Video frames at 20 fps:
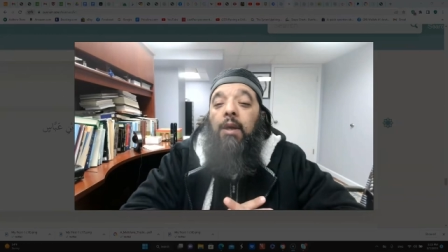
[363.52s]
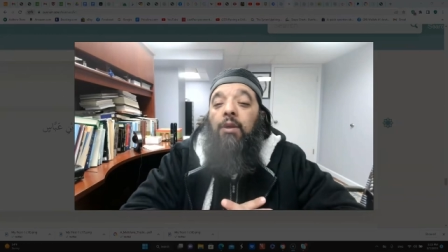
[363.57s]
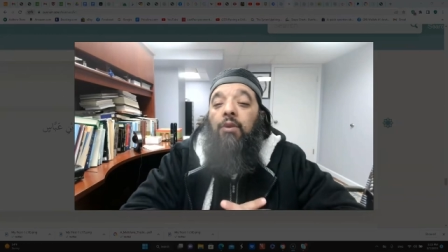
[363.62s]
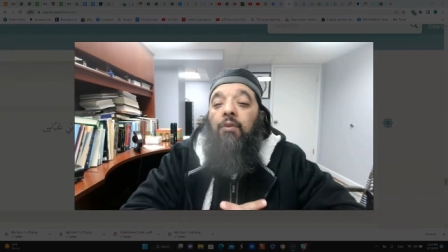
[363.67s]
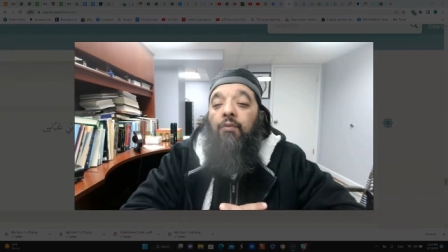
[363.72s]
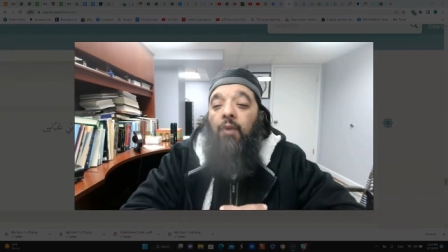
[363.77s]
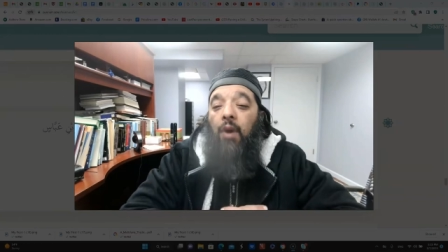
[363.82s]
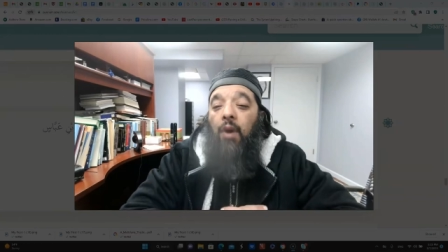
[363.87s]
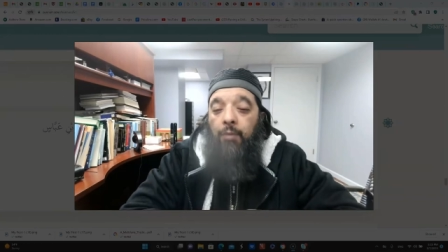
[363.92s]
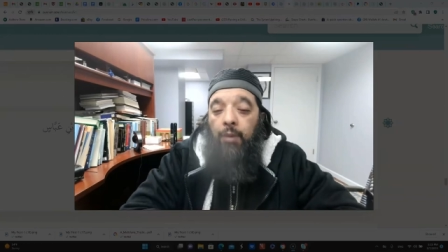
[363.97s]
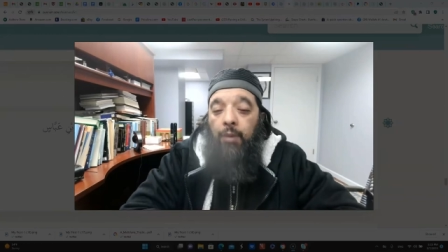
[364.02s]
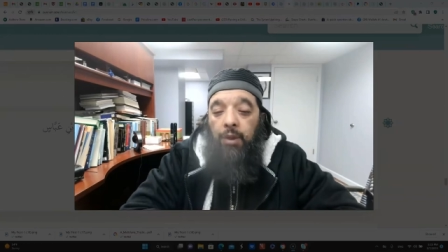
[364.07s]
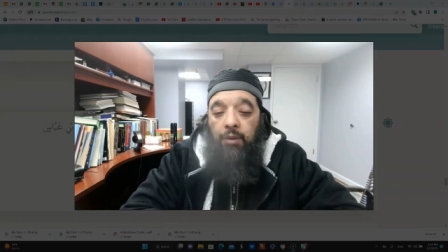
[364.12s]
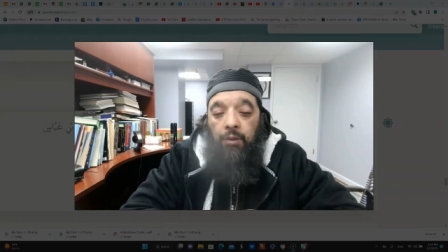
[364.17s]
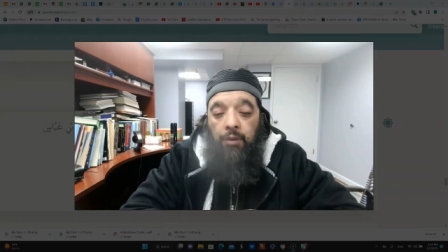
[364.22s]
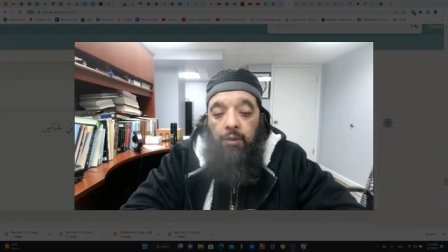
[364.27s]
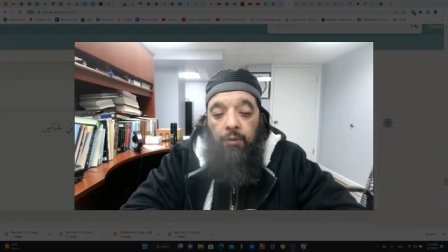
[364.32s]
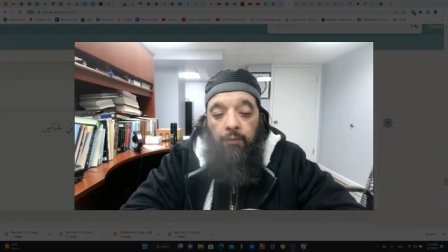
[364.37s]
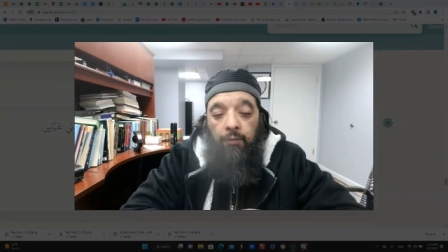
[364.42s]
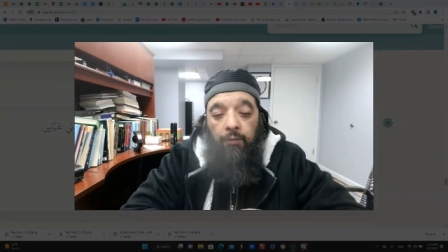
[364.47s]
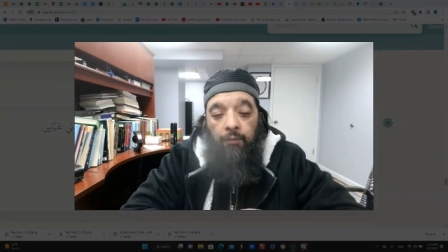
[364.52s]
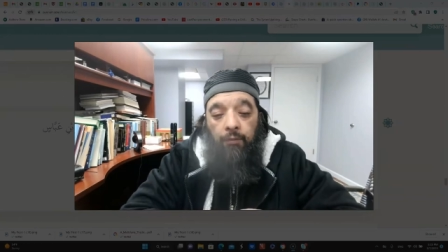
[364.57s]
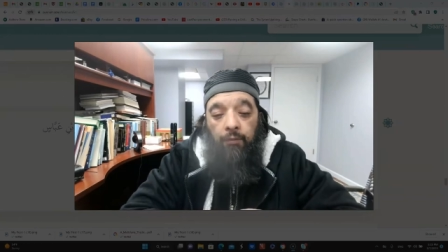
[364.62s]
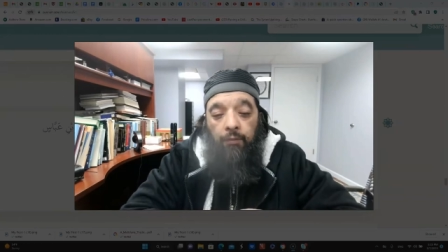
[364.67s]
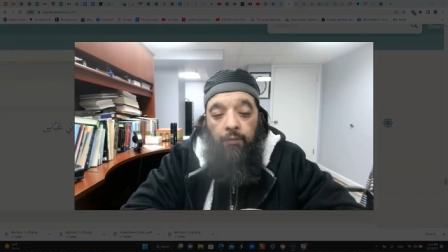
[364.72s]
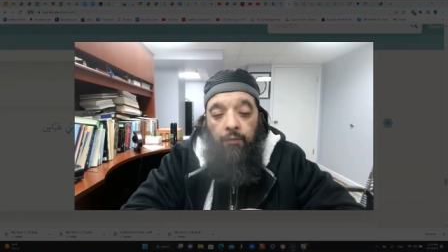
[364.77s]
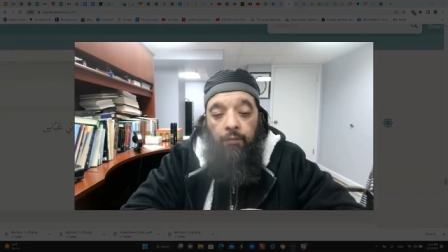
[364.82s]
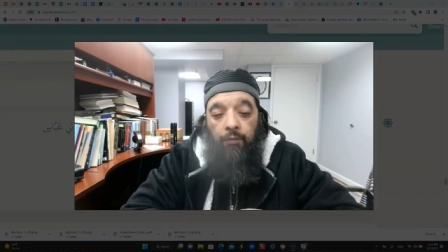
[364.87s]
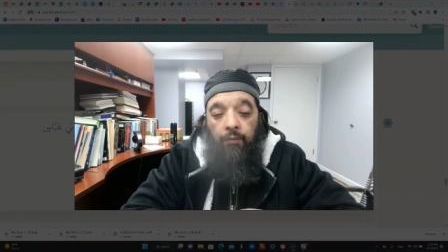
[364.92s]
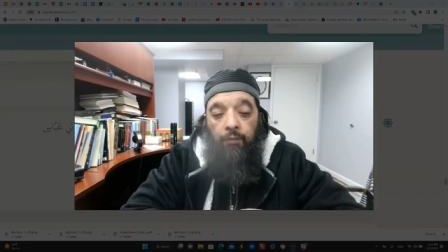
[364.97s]
its vomit.
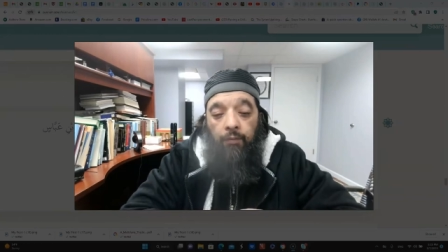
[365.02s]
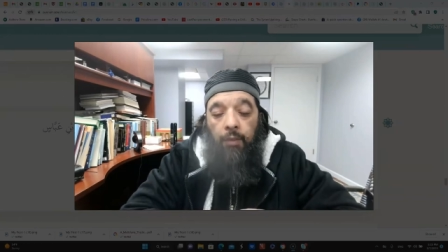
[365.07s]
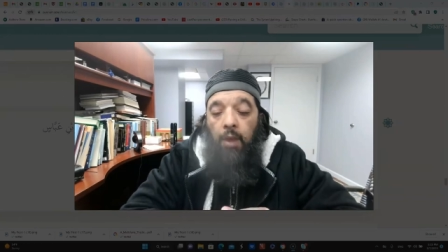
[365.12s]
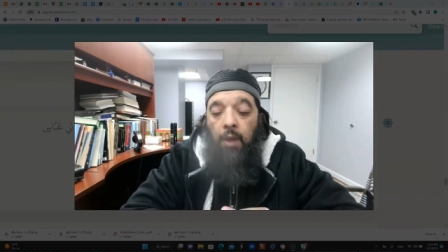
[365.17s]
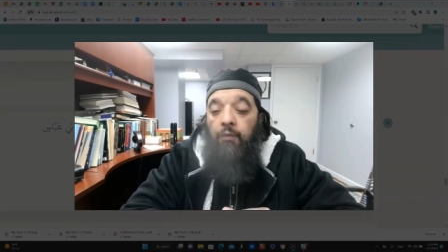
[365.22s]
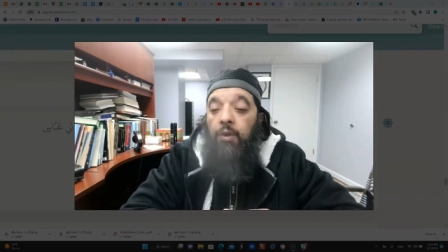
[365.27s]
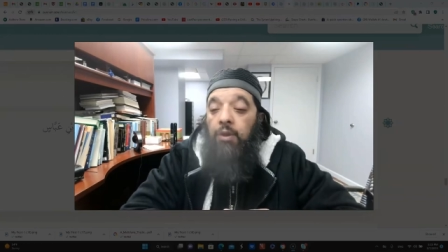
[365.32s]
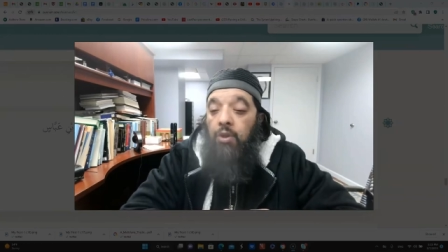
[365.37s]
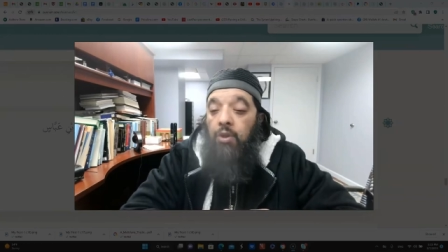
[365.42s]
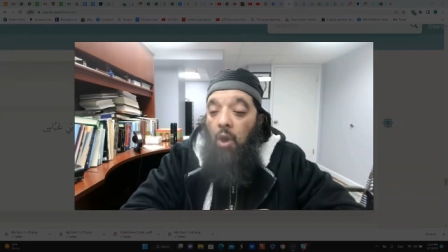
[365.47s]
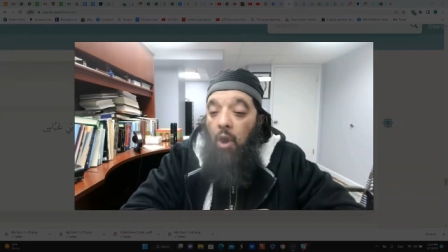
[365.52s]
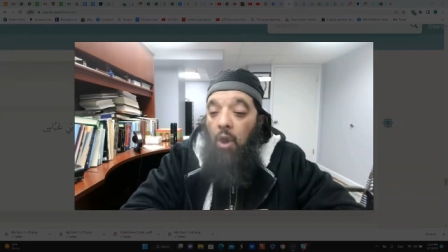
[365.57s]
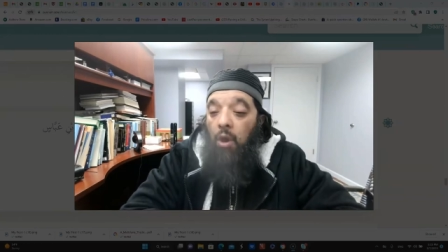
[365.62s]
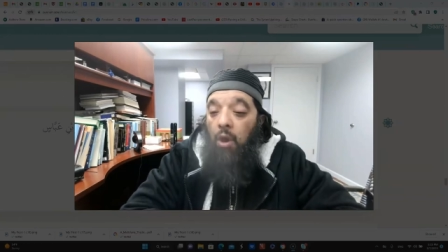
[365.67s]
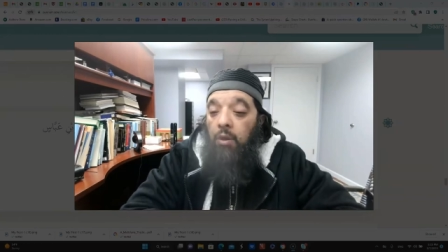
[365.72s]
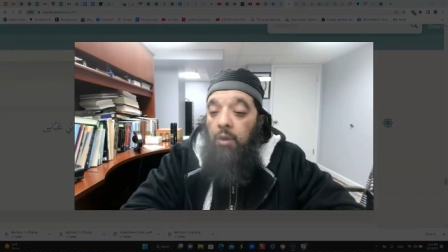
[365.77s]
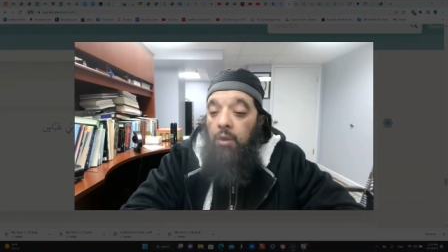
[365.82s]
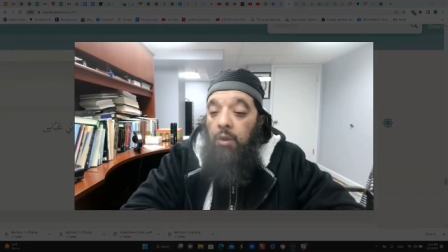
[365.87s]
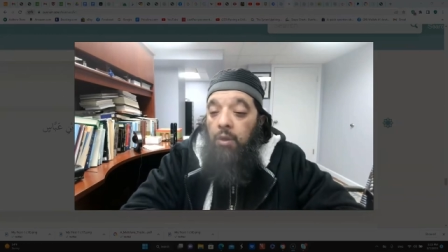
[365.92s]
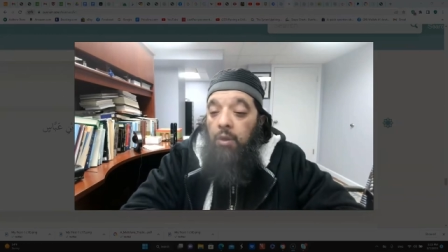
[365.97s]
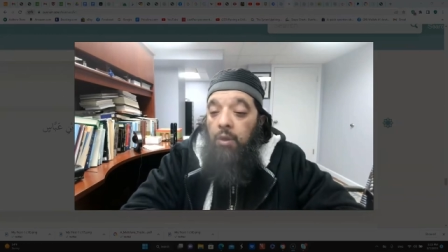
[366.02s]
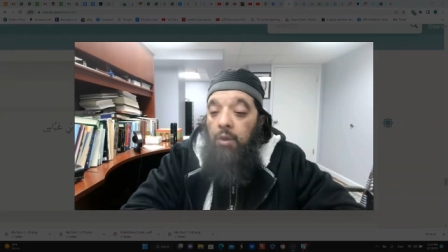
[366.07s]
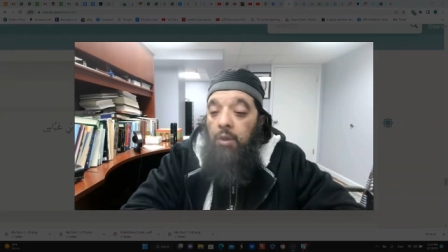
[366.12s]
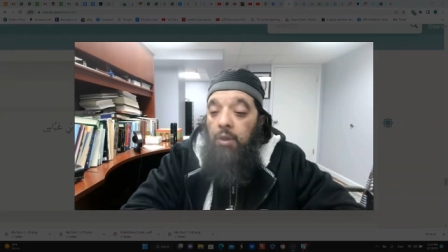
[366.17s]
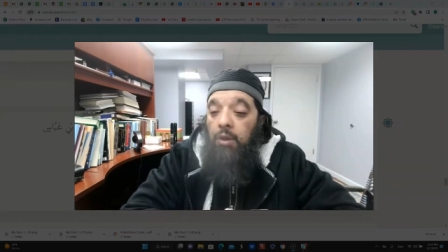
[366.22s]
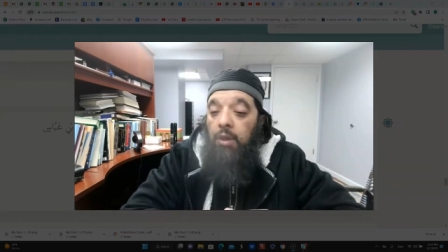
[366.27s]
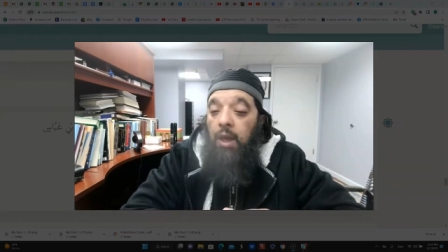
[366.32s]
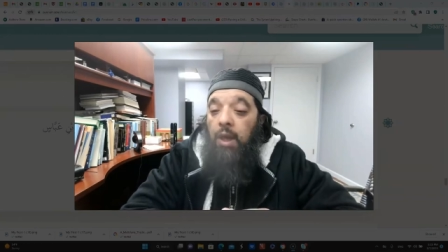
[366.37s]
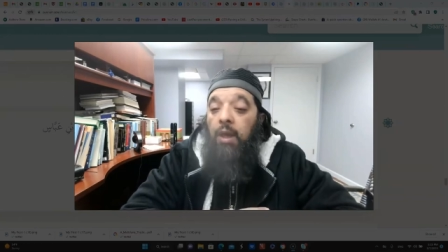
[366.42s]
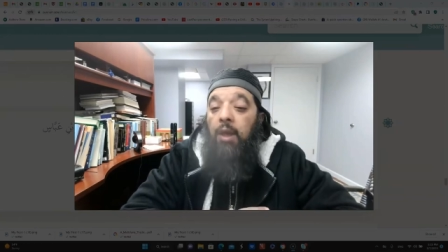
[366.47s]
Of a dog
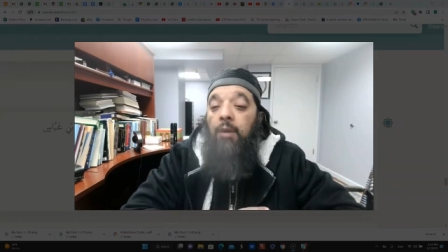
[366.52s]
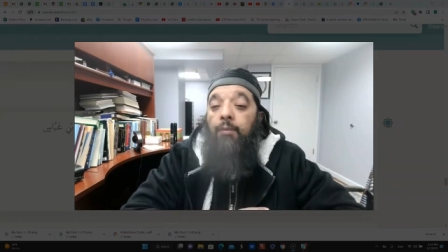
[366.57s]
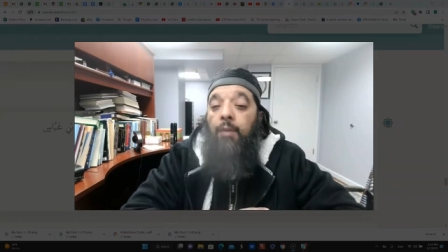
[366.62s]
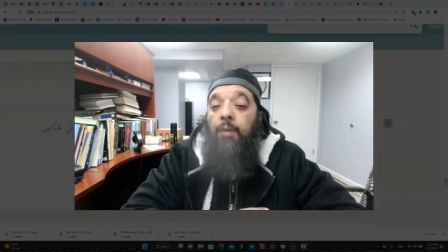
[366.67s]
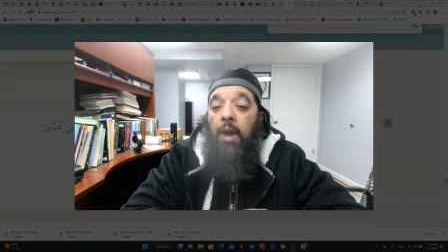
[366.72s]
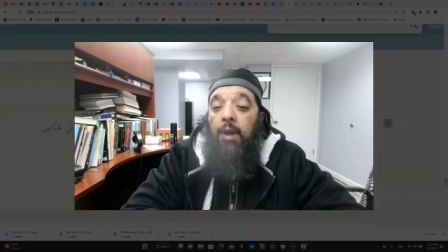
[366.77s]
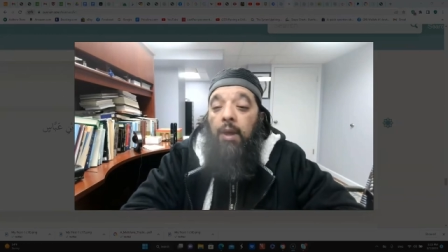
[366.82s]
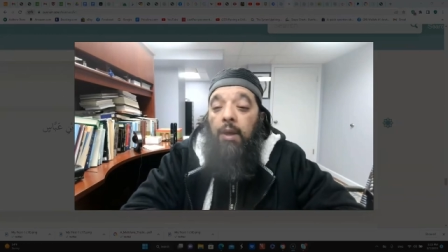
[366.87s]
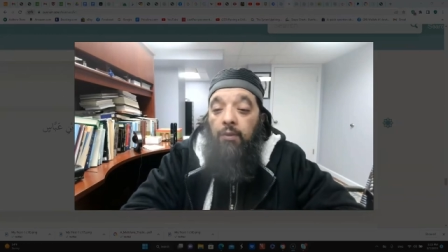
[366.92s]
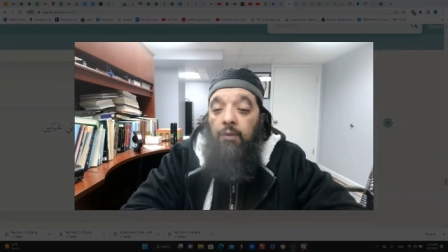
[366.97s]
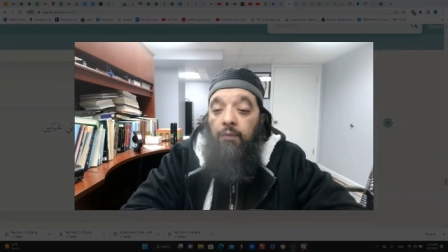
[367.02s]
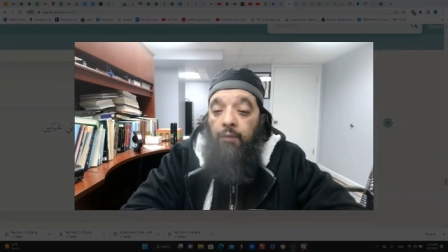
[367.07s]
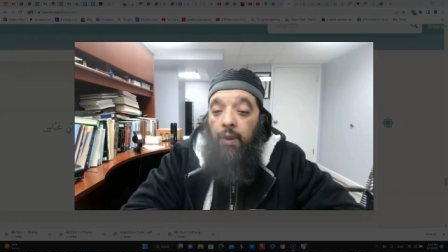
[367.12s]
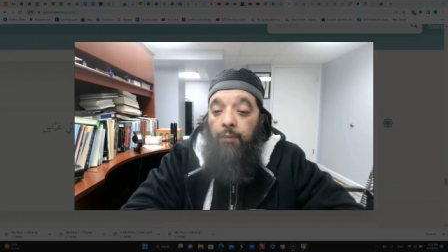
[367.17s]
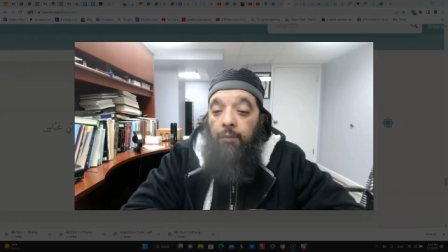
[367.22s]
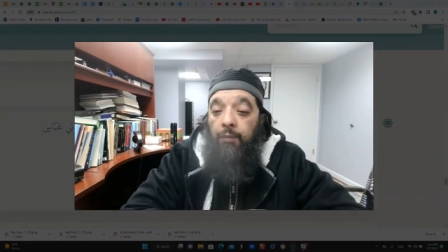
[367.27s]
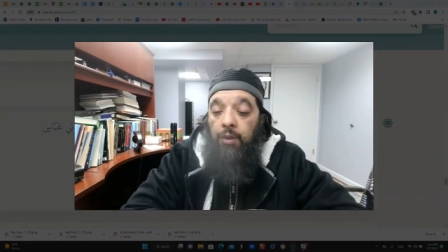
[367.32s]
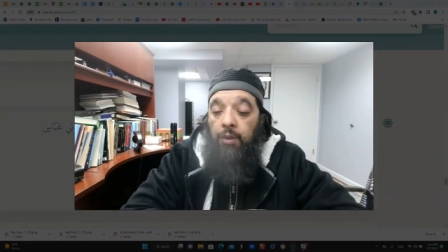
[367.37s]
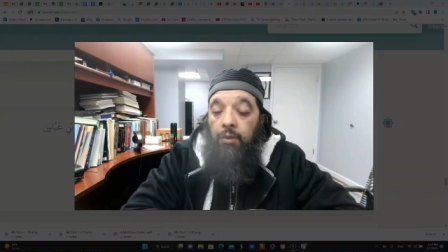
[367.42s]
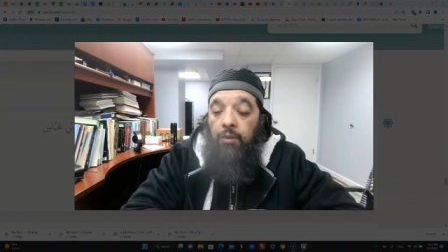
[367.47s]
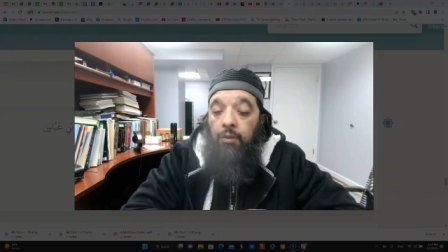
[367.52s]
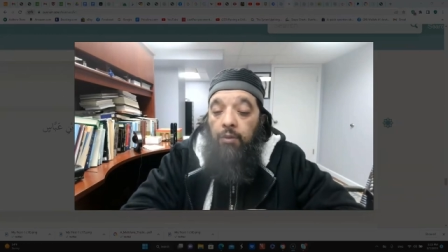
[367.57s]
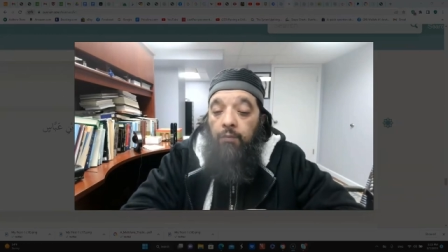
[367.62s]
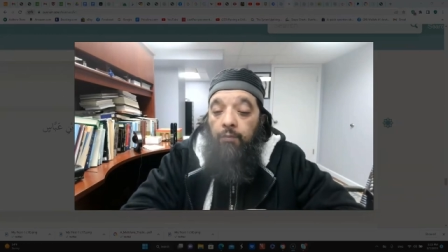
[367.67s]
taking back its vomit.